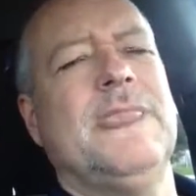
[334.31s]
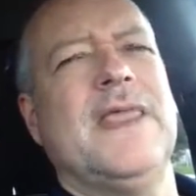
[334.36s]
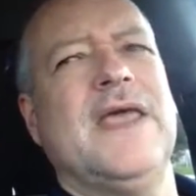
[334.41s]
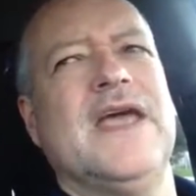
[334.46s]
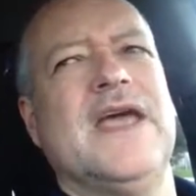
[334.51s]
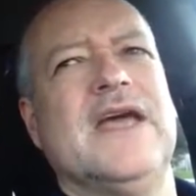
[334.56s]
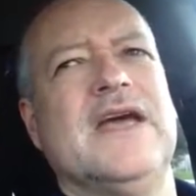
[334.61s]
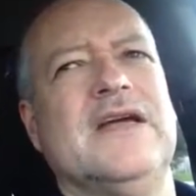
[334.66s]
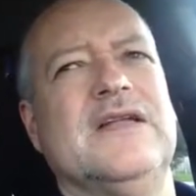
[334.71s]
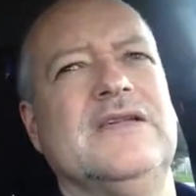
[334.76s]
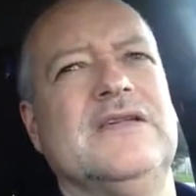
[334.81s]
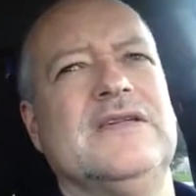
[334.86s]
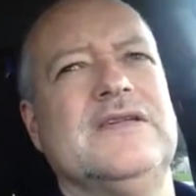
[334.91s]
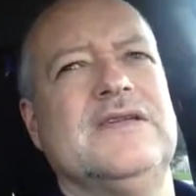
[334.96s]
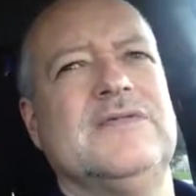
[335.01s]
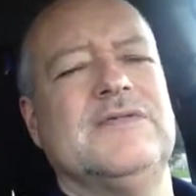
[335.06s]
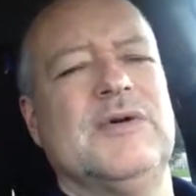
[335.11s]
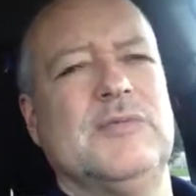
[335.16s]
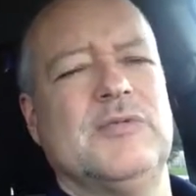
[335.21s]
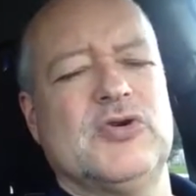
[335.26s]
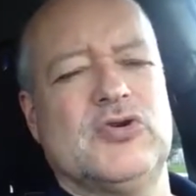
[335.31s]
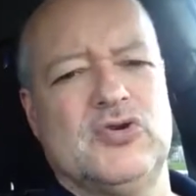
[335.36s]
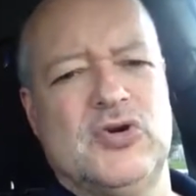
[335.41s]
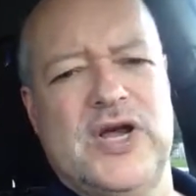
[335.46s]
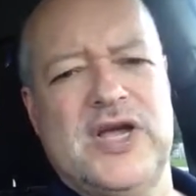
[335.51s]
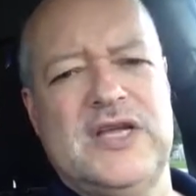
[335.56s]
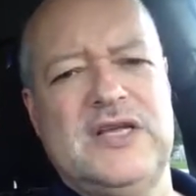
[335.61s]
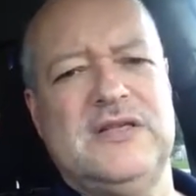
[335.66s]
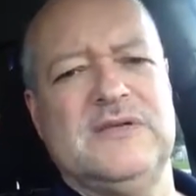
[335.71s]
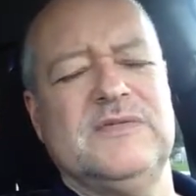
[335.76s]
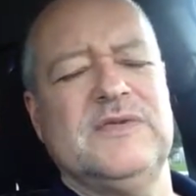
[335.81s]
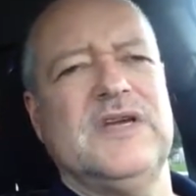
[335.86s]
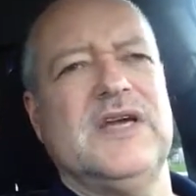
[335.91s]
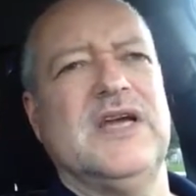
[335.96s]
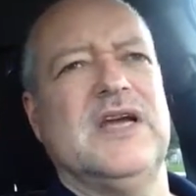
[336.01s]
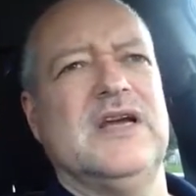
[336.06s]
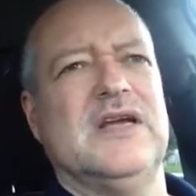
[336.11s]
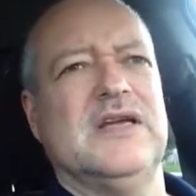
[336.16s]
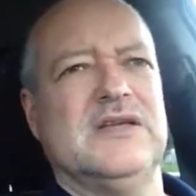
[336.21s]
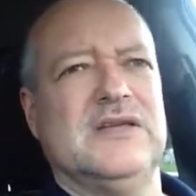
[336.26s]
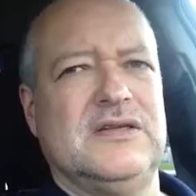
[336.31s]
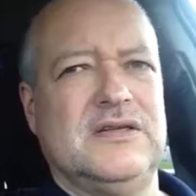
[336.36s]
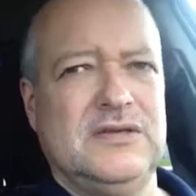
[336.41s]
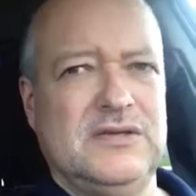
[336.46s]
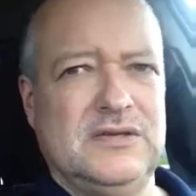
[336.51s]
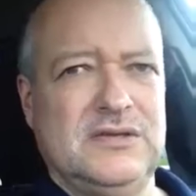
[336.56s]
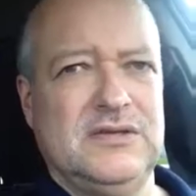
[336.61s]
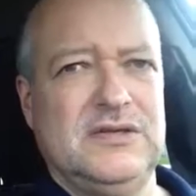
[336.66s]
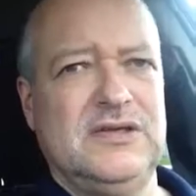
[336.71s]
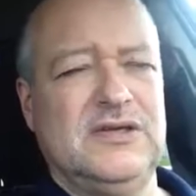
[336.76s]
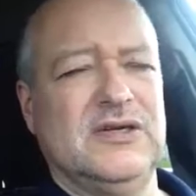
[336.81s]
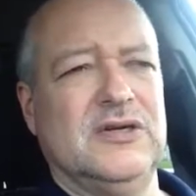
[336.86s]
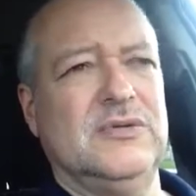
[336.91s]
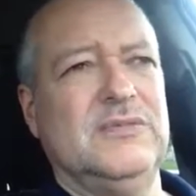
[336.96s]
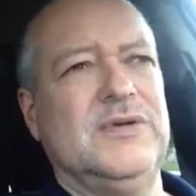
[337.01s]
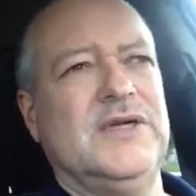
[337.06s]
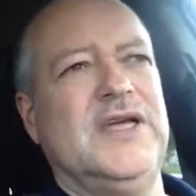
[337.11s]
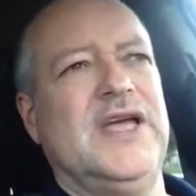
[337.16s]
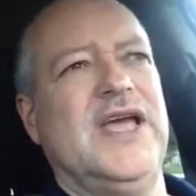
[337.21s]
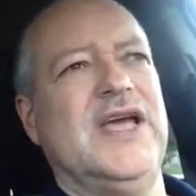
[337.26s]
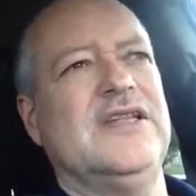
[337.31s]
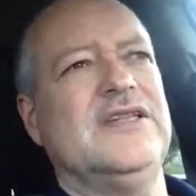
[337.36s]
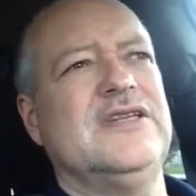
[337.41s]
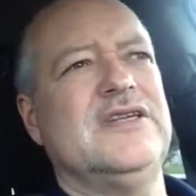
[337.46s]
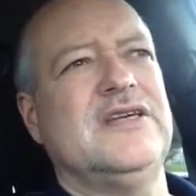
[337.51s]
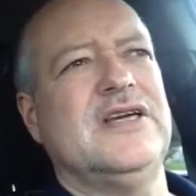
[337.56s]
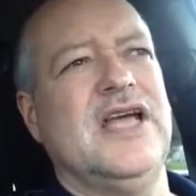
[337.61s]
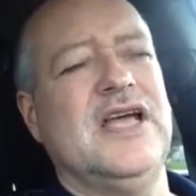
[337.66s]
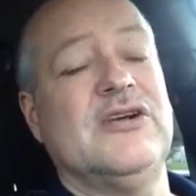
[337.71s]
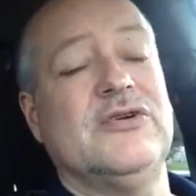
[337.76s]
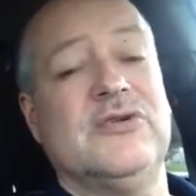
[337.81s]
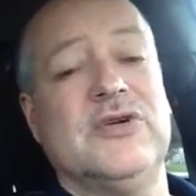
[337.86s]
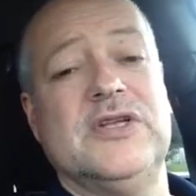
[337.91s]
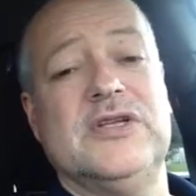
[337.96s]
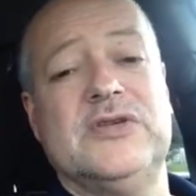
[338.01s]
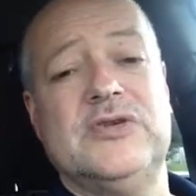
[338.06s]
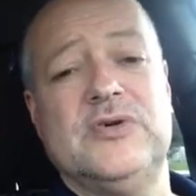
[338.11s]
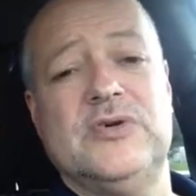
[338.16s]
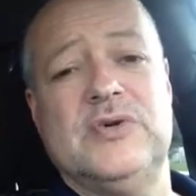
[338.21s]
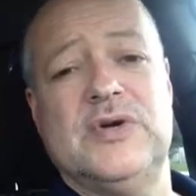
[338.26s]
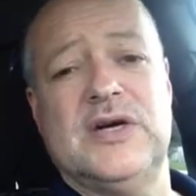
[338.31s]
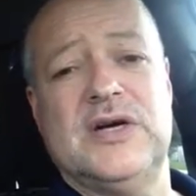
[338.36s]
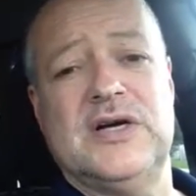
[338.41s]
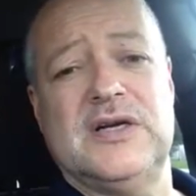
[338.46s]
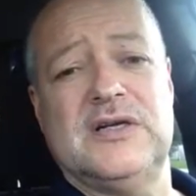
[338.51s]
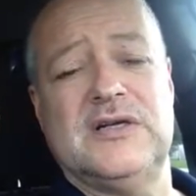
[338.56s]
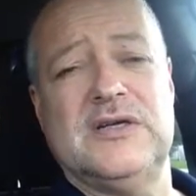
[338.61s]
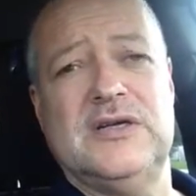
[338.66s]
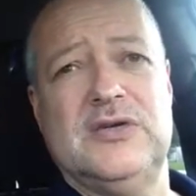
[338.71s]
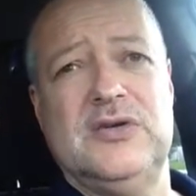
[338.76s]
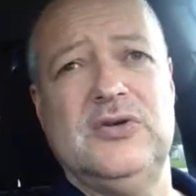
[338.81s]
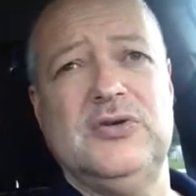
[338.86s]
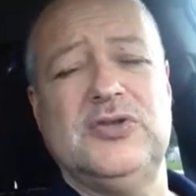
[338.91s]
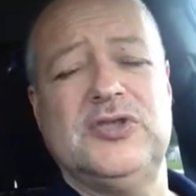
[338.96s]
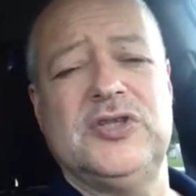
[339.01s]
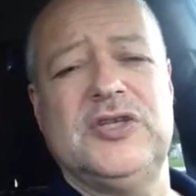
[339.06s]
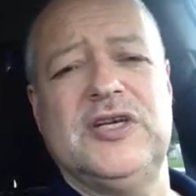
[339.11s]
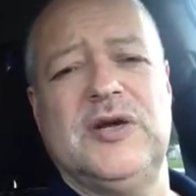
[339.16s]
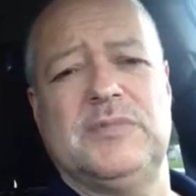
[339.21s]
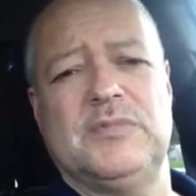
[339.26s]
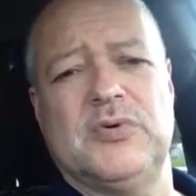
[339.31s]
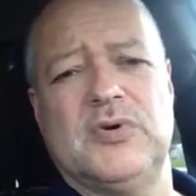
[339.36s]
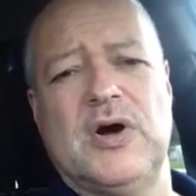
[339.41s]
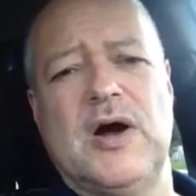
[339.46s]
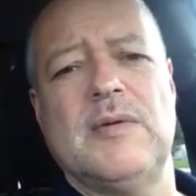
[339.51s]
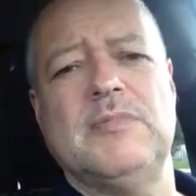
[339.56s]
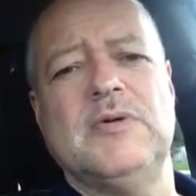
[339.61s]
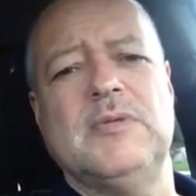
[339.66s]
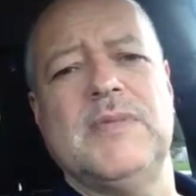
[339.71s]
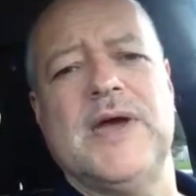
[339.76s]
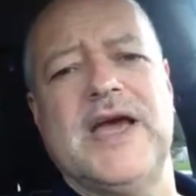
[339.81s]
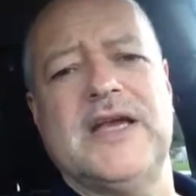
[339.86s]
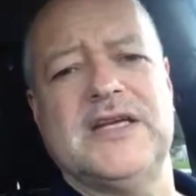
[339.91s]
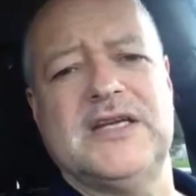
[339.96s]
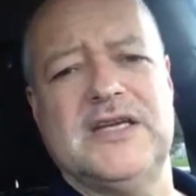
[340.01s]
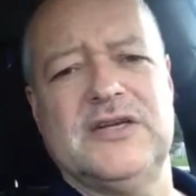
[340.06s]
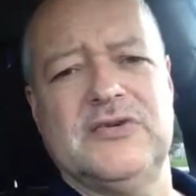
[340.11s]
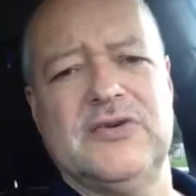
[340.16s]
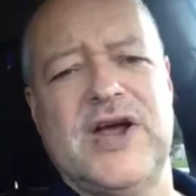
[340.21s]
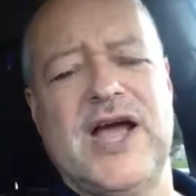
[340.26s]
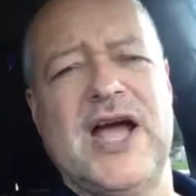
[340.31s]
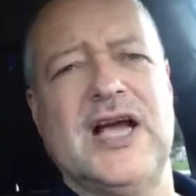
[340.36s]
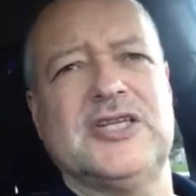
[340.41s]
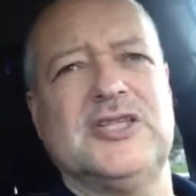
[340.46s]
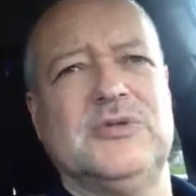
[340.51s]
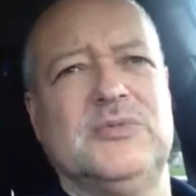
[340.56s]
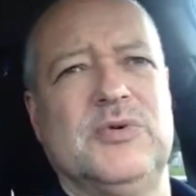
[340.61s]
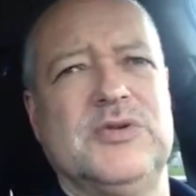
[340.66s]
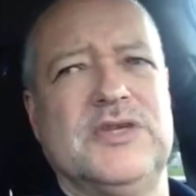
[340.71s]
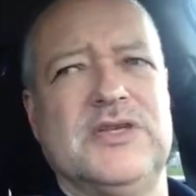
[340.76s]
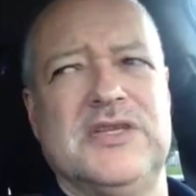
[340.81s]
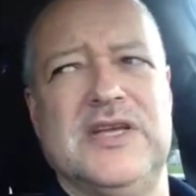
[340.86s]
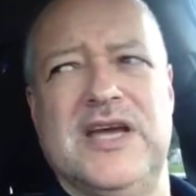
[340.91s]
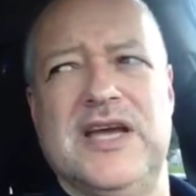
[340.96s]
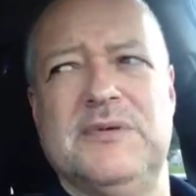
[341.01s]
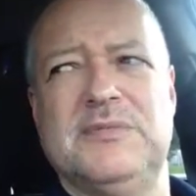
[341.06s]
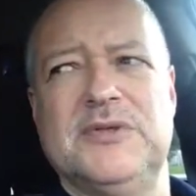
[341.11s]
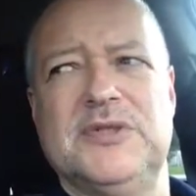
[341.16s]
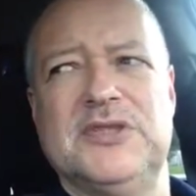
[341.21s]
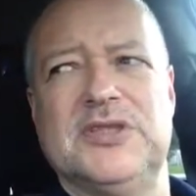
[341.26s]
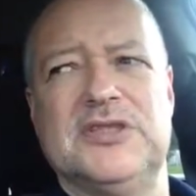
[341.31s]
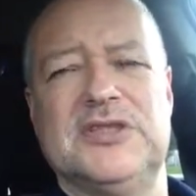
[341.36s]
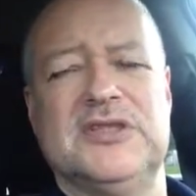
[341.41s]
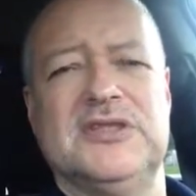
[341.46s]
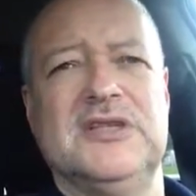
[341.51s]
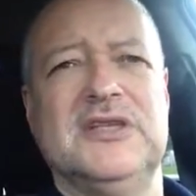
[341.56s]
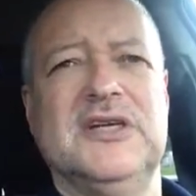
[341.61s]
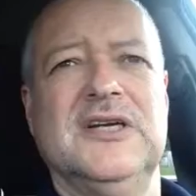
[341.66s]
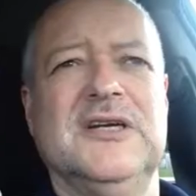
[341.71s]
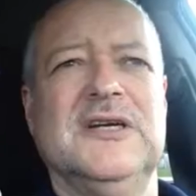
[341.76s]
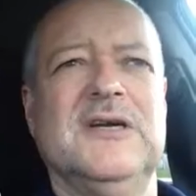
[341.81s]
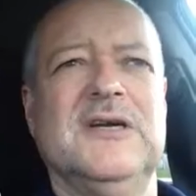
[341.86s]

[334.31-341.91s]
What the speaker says: and from the crate and began to enter into usually a problematic interaction with the down position,